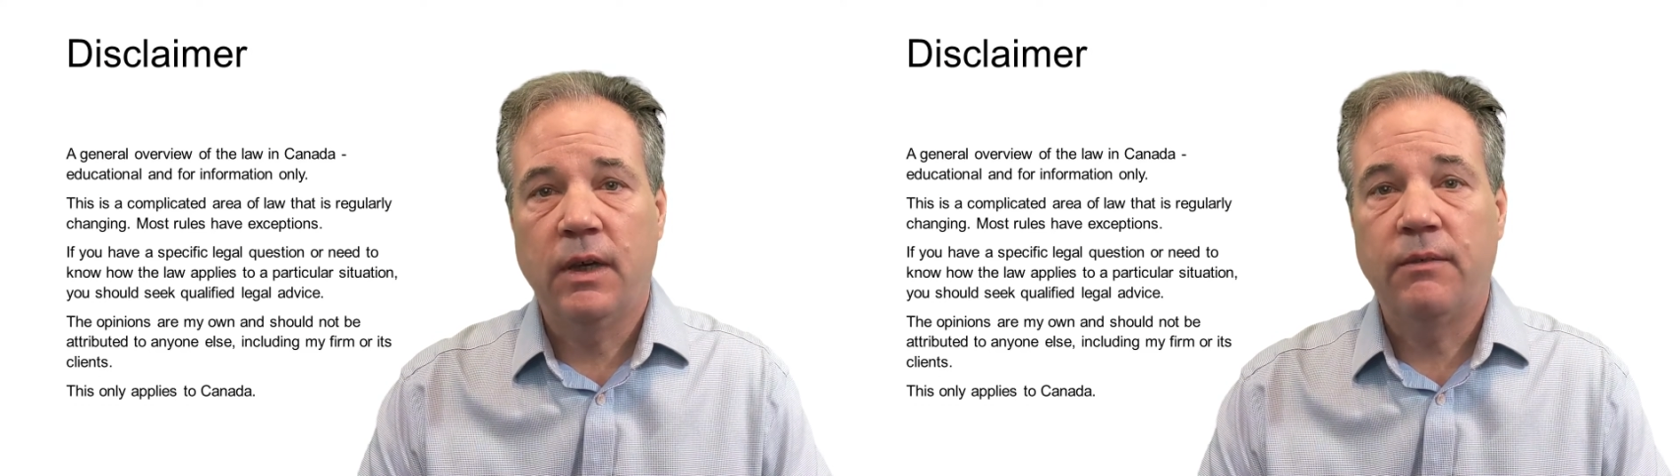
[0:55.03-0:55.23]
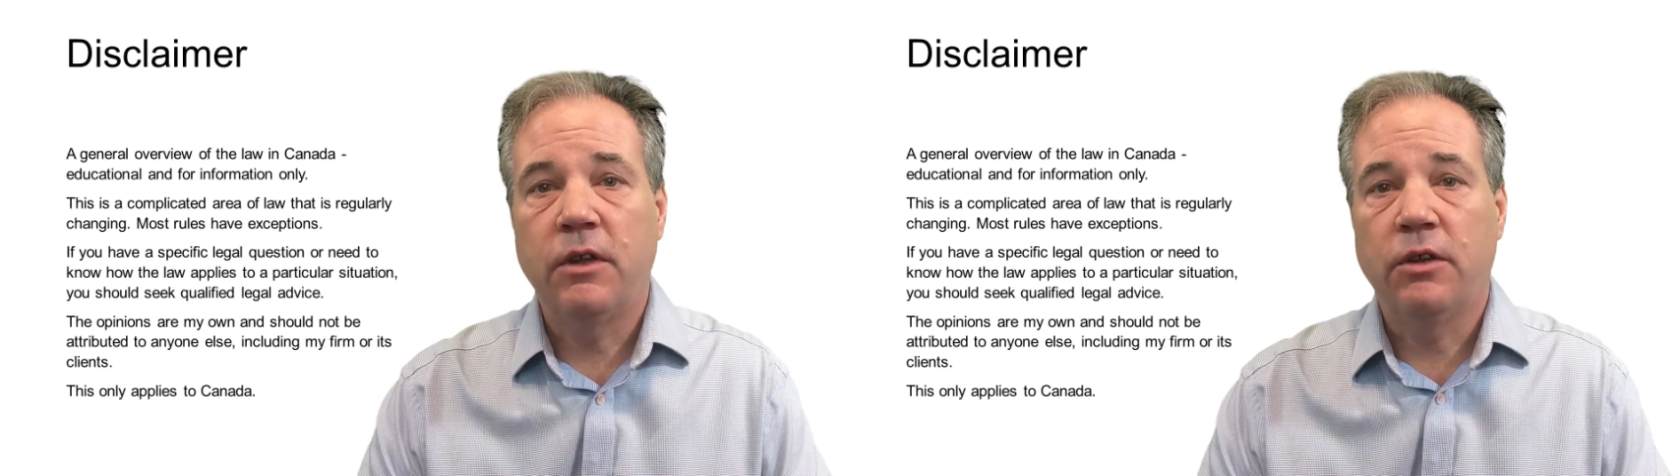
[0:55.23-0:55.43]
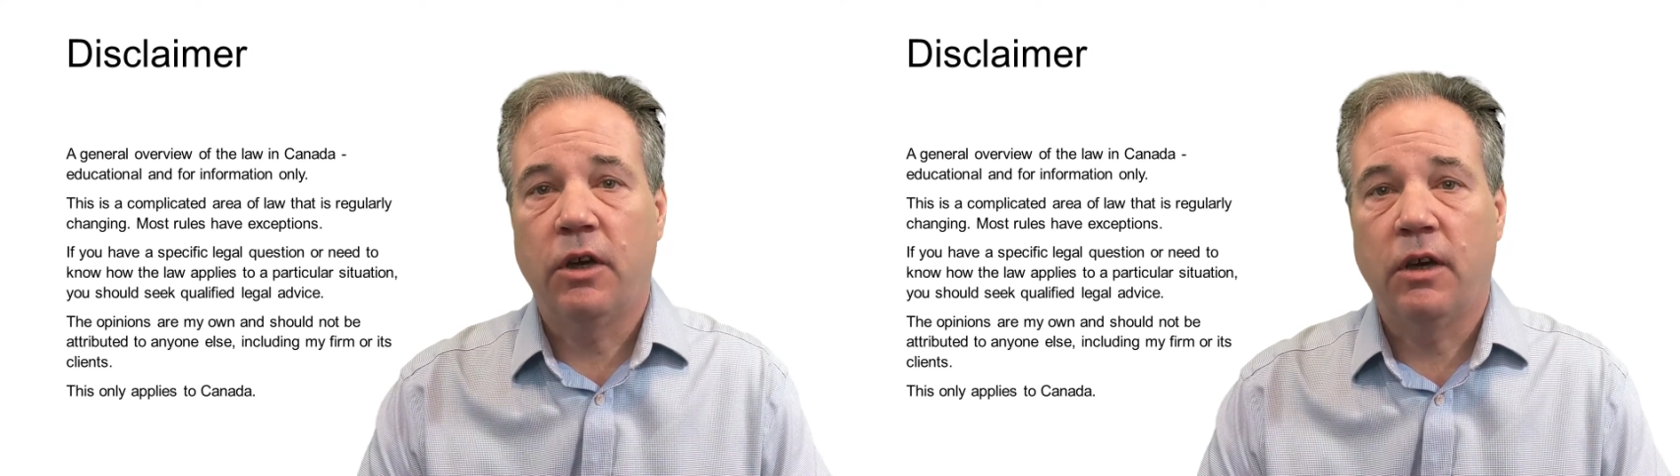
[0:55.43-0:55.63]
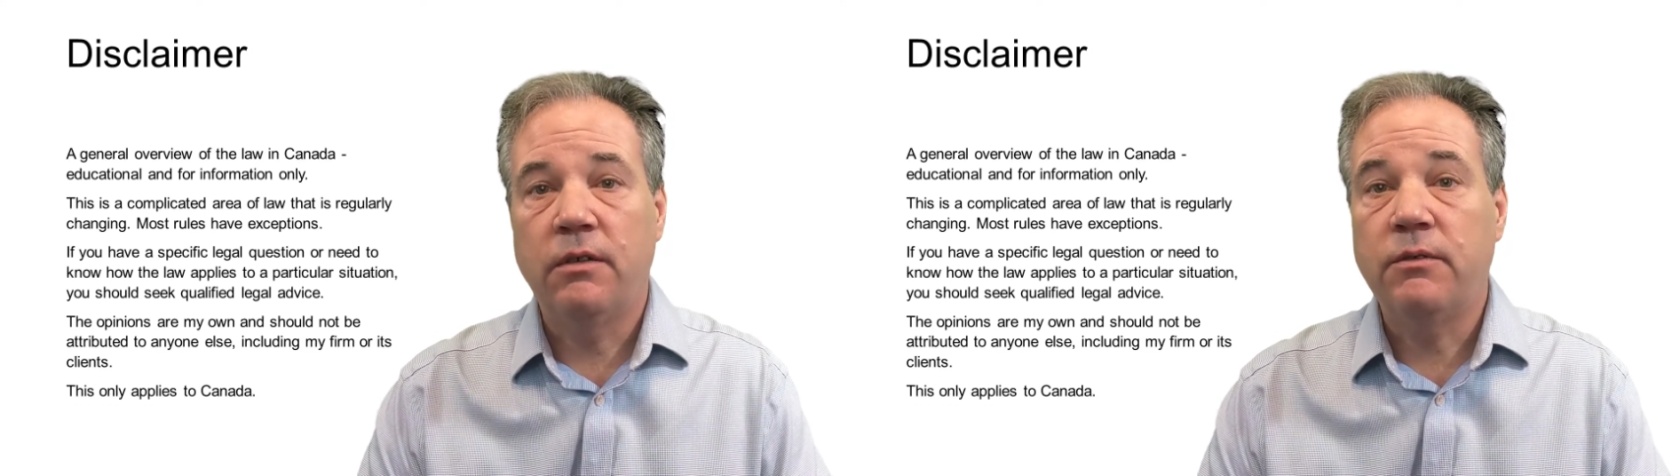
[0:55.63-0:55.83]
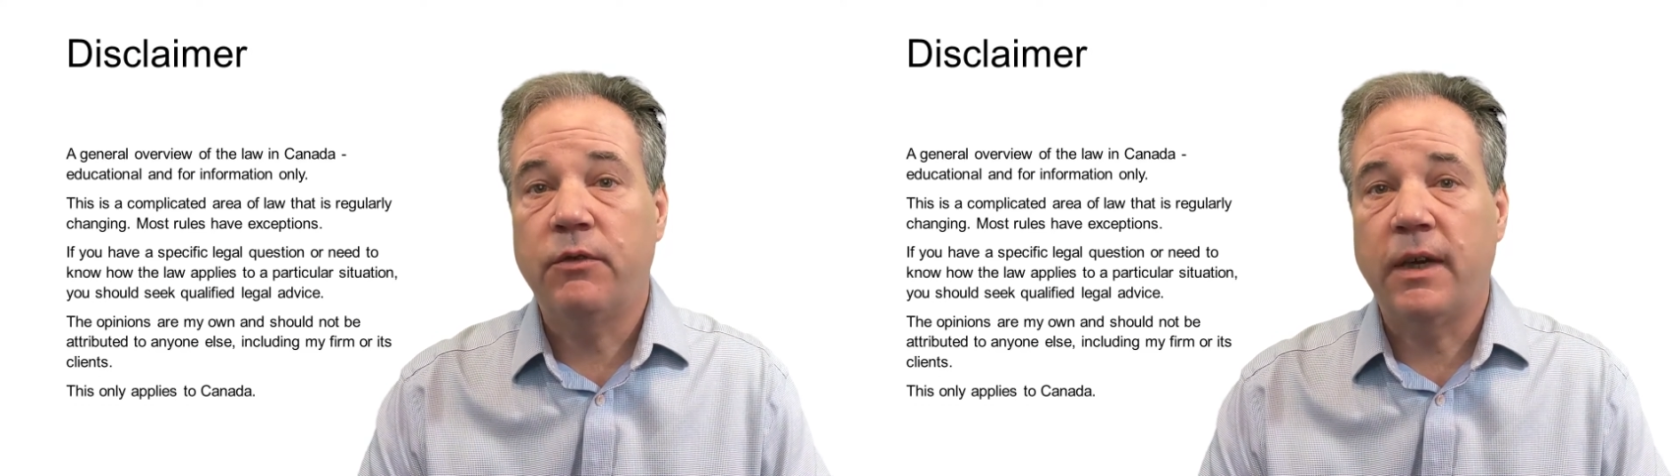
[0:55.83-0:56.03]
of the
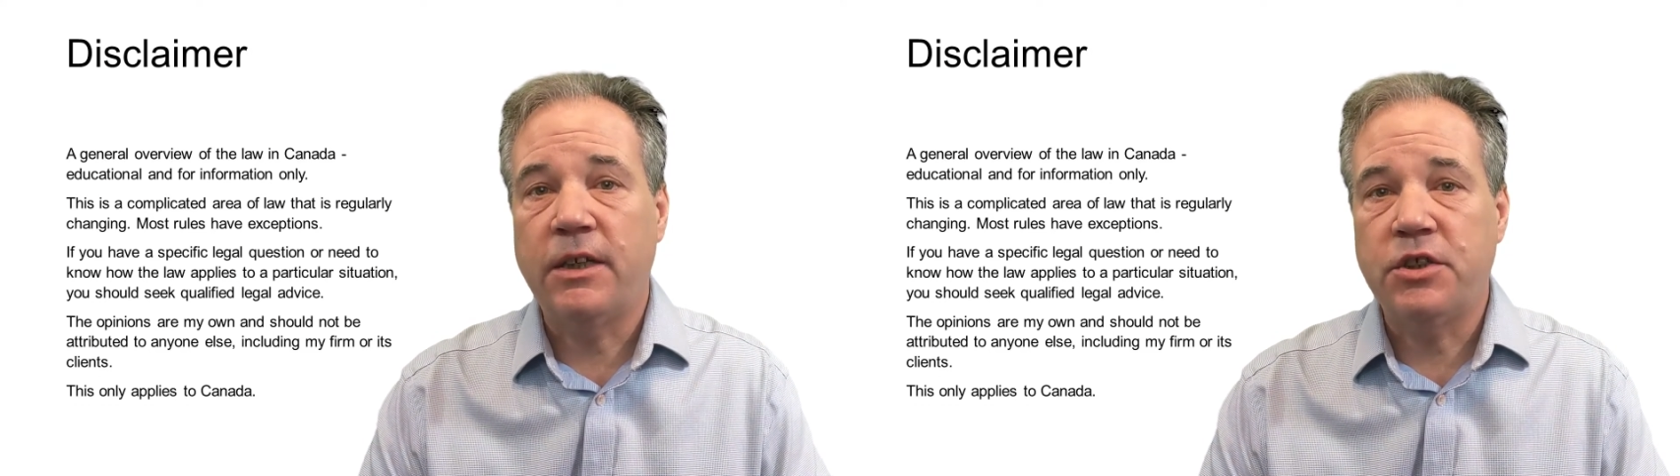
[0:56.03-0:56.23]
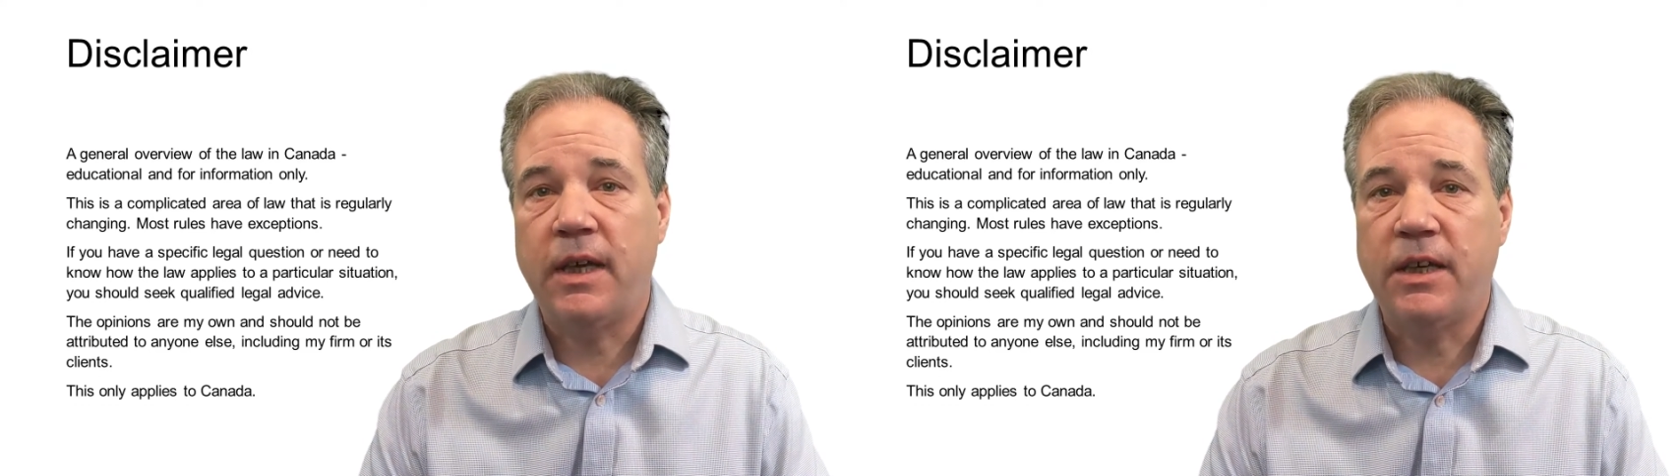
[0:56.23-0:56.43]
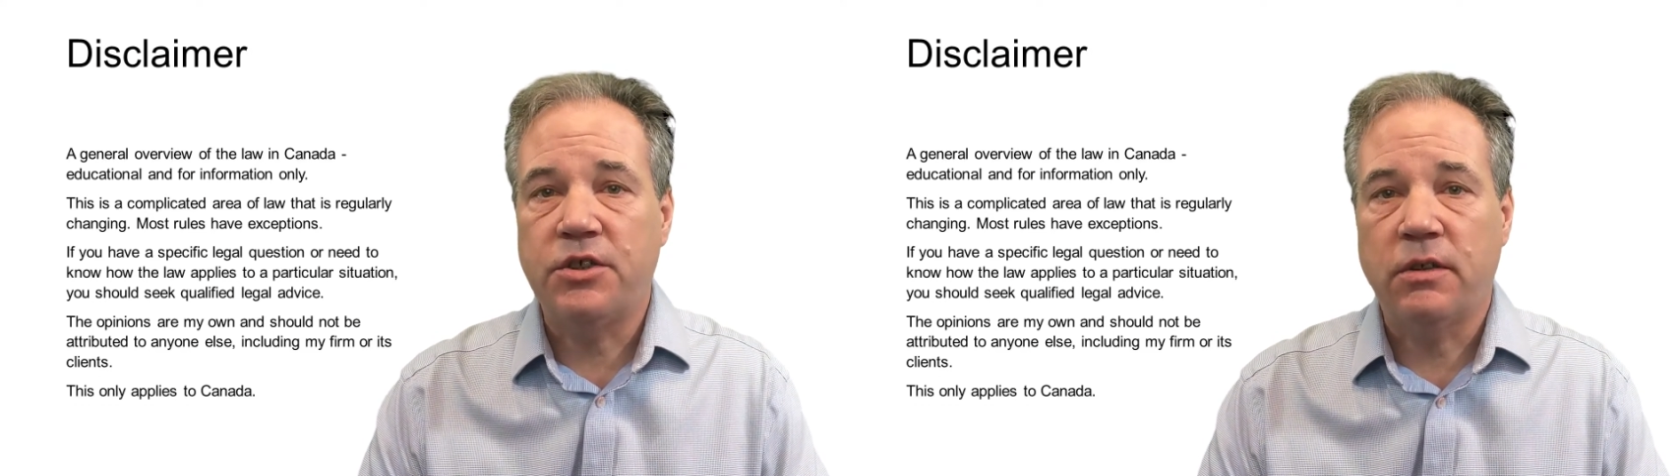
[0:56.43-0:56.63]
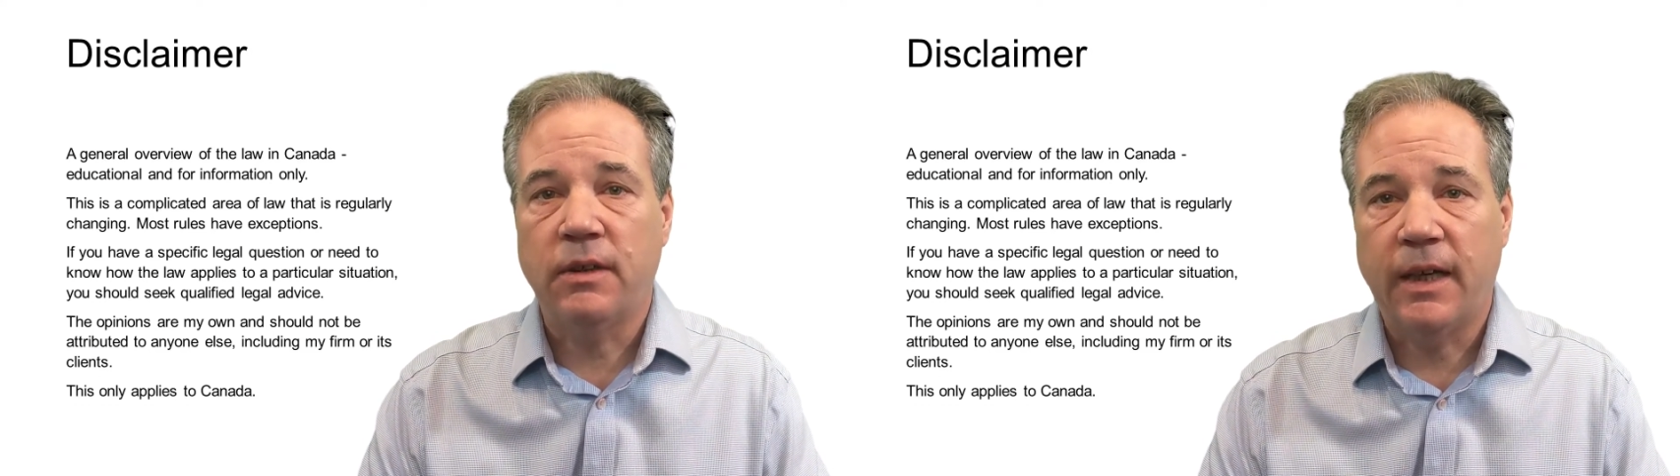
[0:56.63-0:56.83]
law for educational